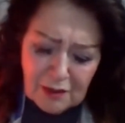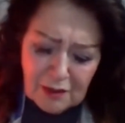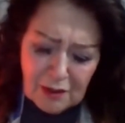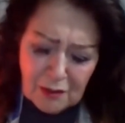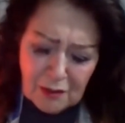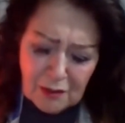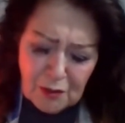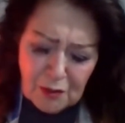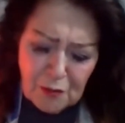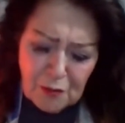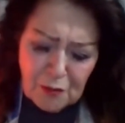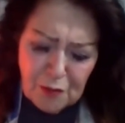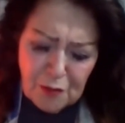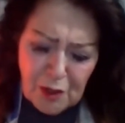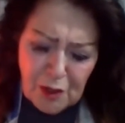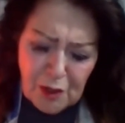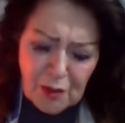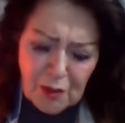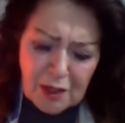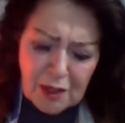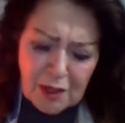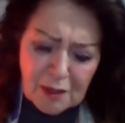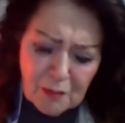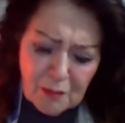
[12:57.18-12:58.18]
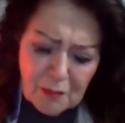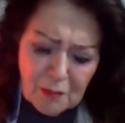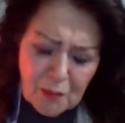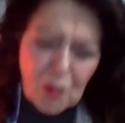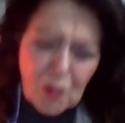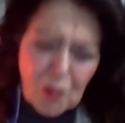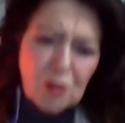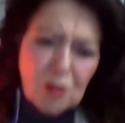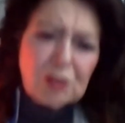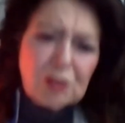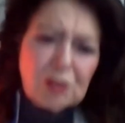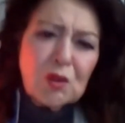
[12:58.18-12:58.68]
the very
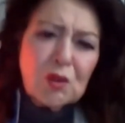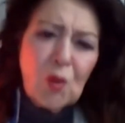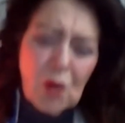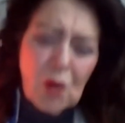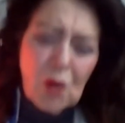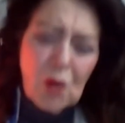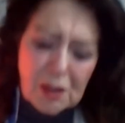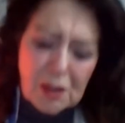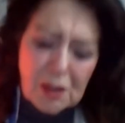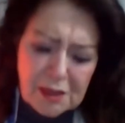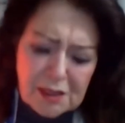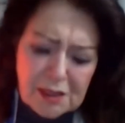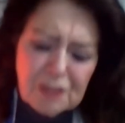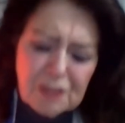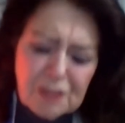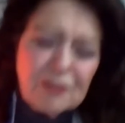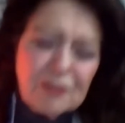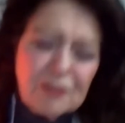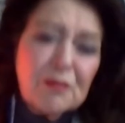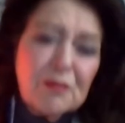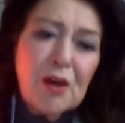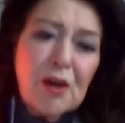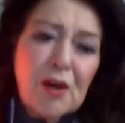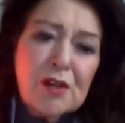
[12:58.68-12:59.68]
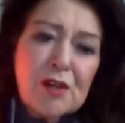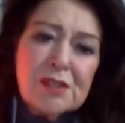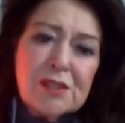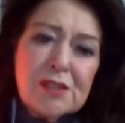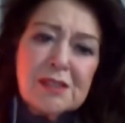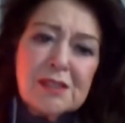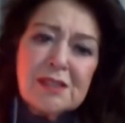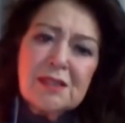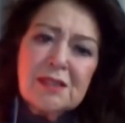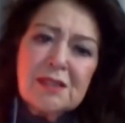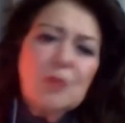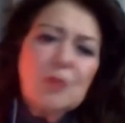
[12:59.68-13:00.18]
important quality of
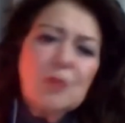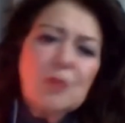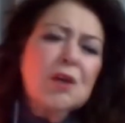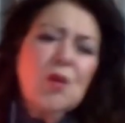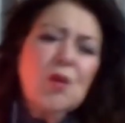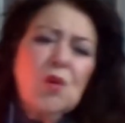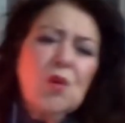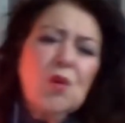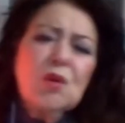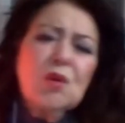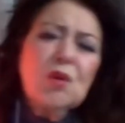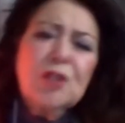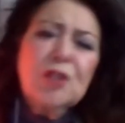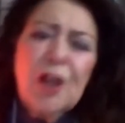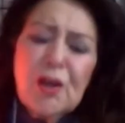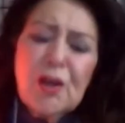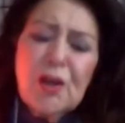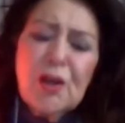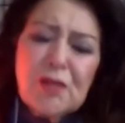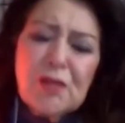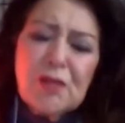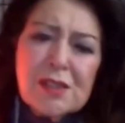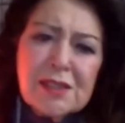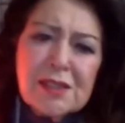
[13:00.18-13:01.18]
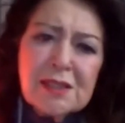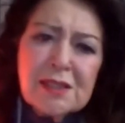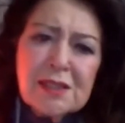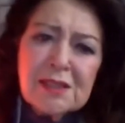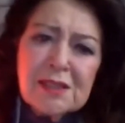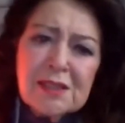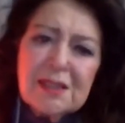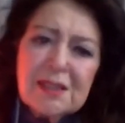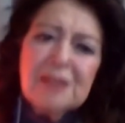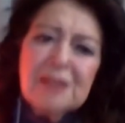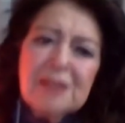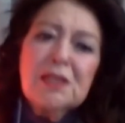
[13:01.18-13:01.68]
Moses, and we all know this,
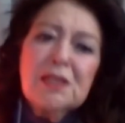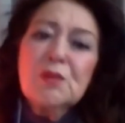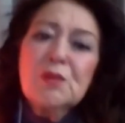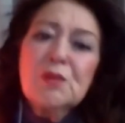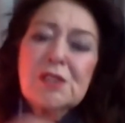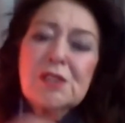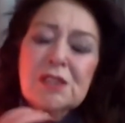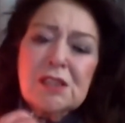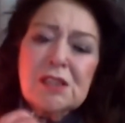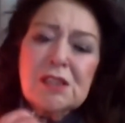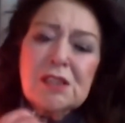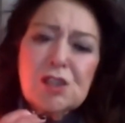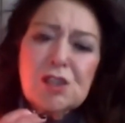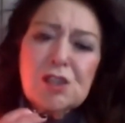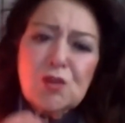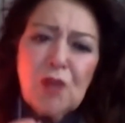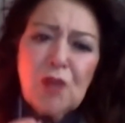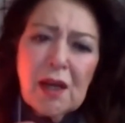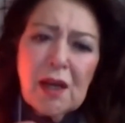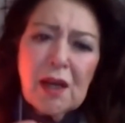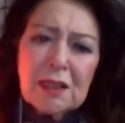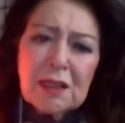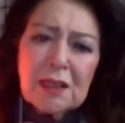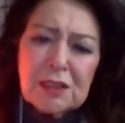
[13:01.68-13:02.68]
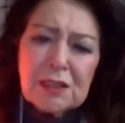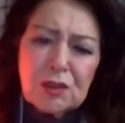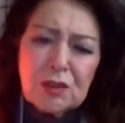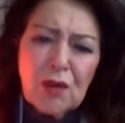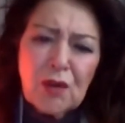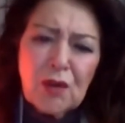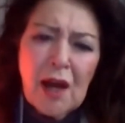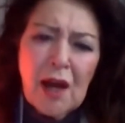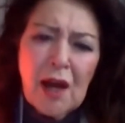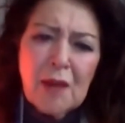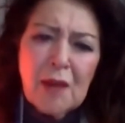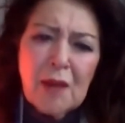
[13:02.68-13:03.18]
is that he was
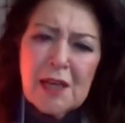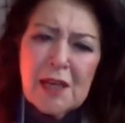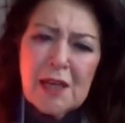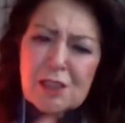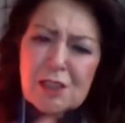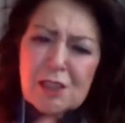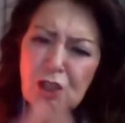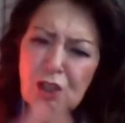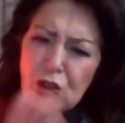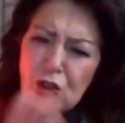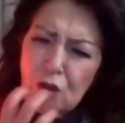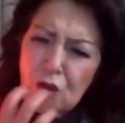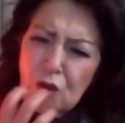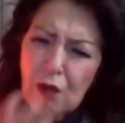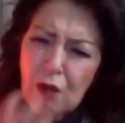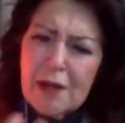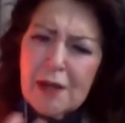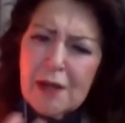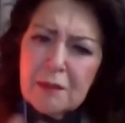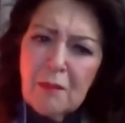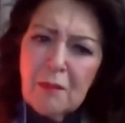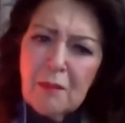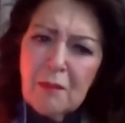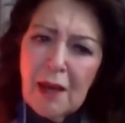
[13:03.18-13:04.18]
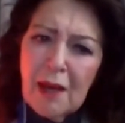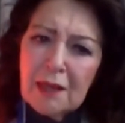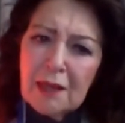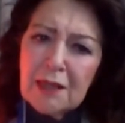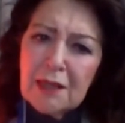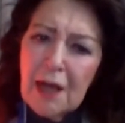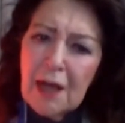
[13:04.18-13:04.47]
described as a great man,